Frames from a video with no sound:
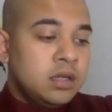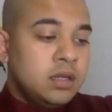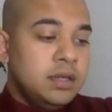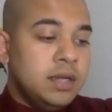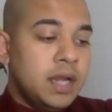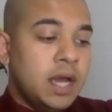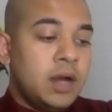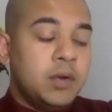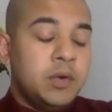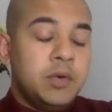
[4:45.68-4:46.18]

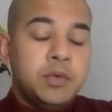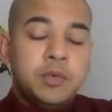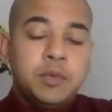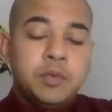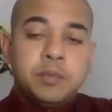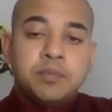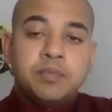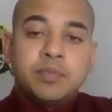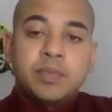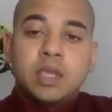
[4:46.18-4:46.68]
Now,
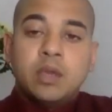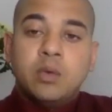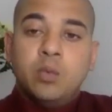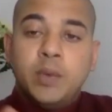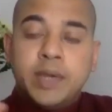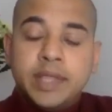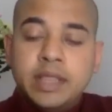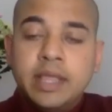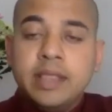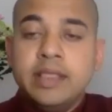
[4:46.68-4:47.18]

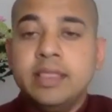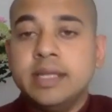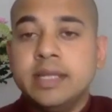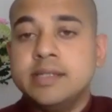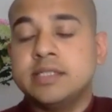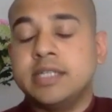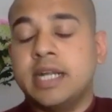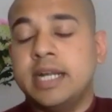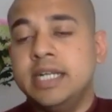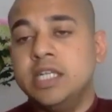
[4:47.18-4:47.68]
within the
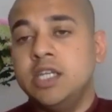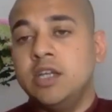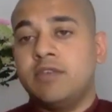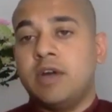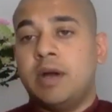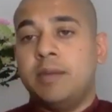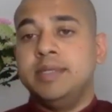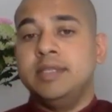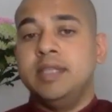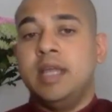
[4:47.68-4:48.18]
study of
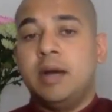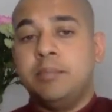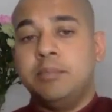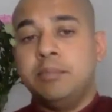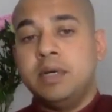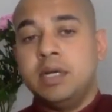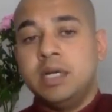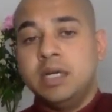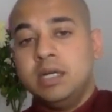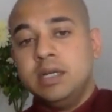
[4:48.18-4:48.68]

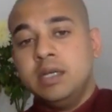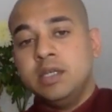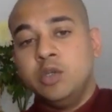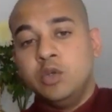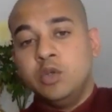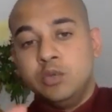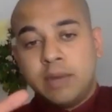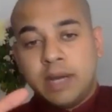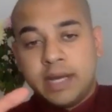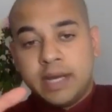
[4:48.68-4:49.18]
Abhidhamma,
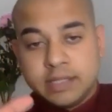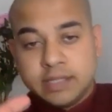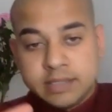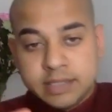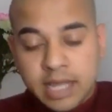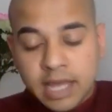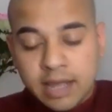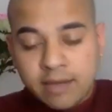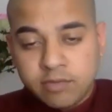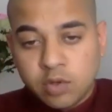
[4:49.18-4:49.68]
you
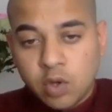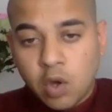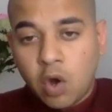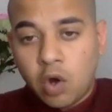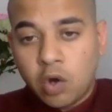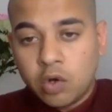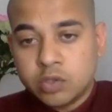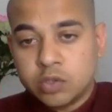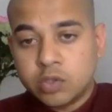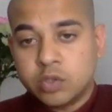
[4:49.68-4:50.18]
might have
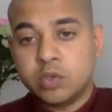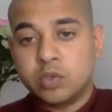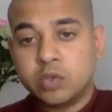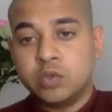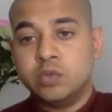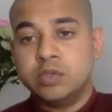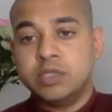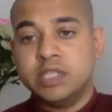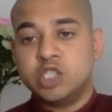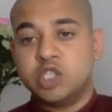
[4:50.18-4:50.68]
gone
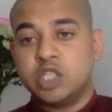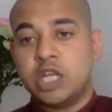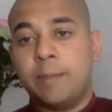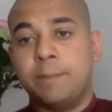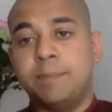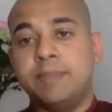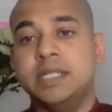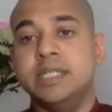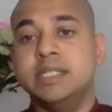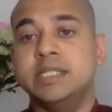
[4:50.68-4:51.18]
through the
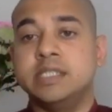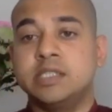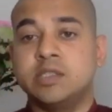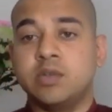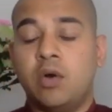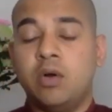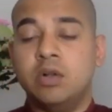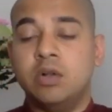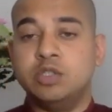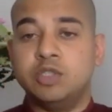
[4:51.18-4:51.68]
chapters
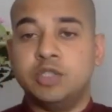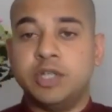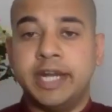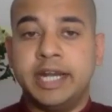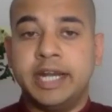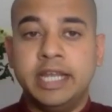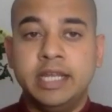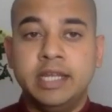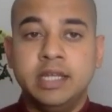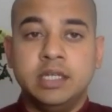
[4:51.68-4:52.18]

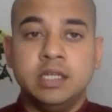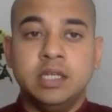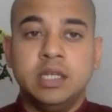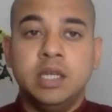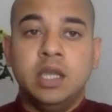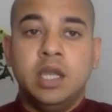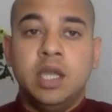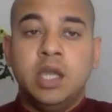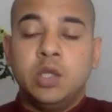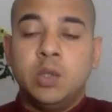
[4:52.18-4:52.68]
already.
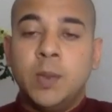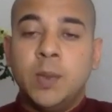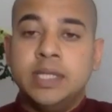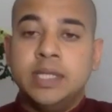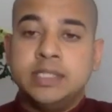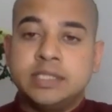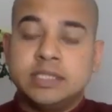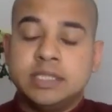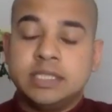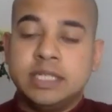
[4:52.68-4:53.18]
You
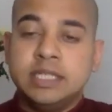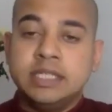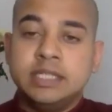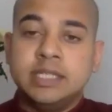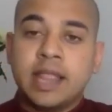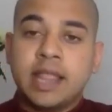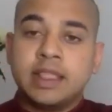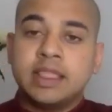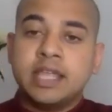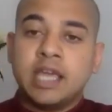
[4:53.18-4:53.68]
will see
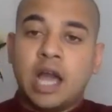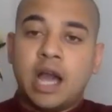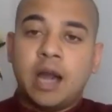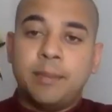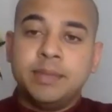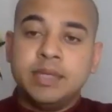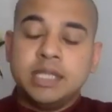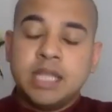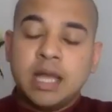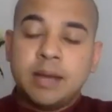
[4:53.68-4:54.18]
that the
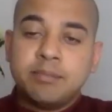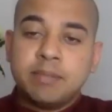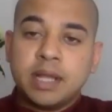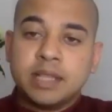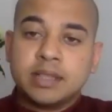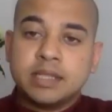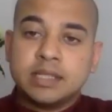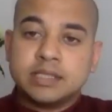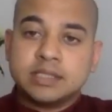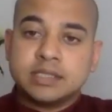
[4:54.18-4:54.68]

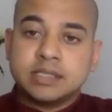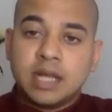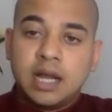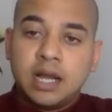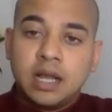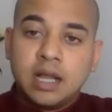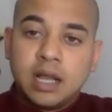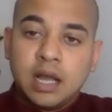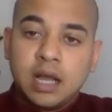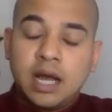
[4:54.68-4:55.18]
Abhidhamma
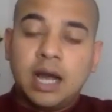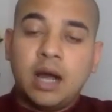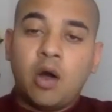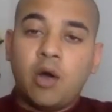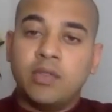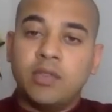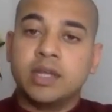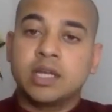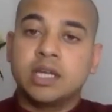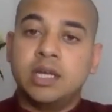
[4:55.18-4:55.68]
Sangha,
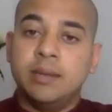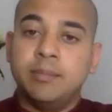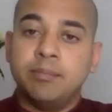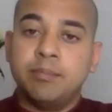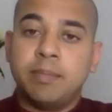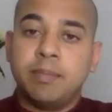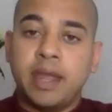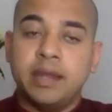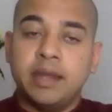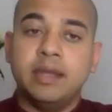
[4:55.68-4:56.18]
or the
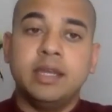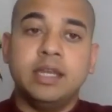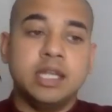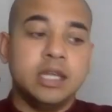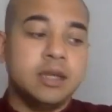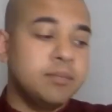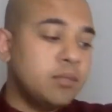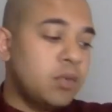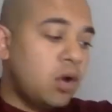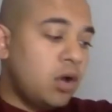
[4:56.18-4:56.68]

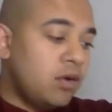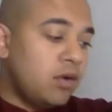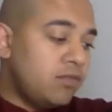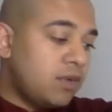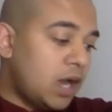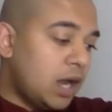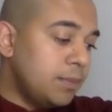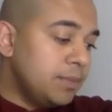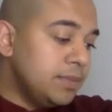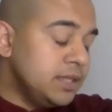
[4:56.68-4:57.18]
compendium of
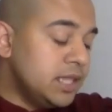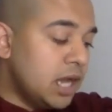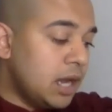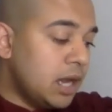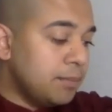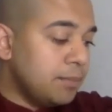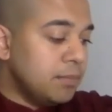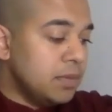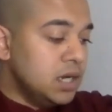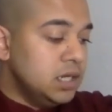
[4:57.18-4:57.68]

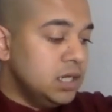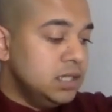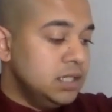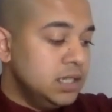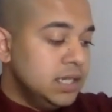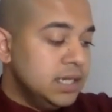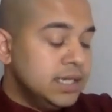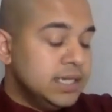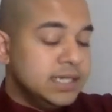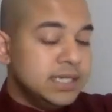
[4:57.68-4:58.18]
Abhidhamma,
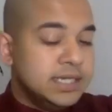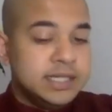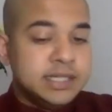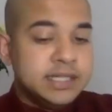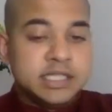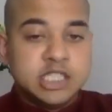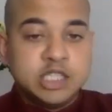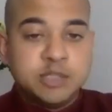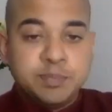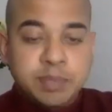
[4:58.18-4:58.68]

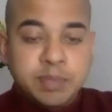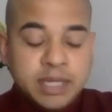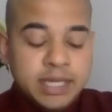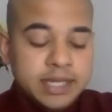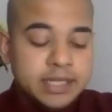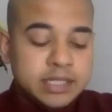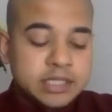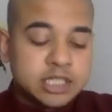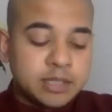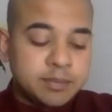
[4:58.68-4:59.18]

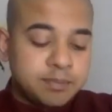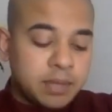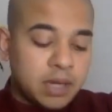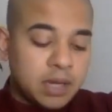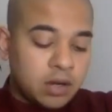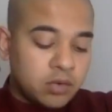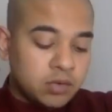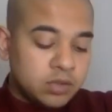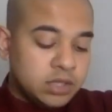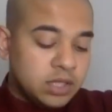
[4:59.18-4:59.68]
speaks
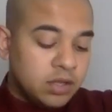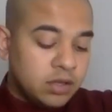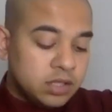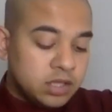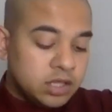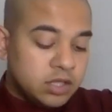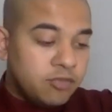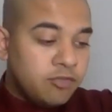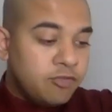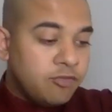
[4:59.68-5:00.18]
about
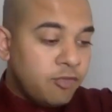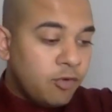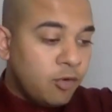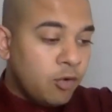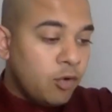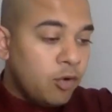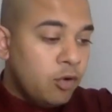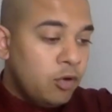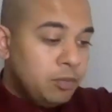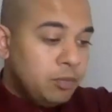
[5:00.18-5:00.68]
the
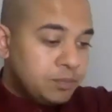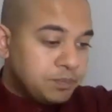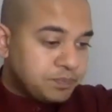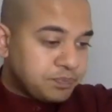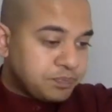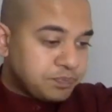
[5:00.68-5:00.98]
four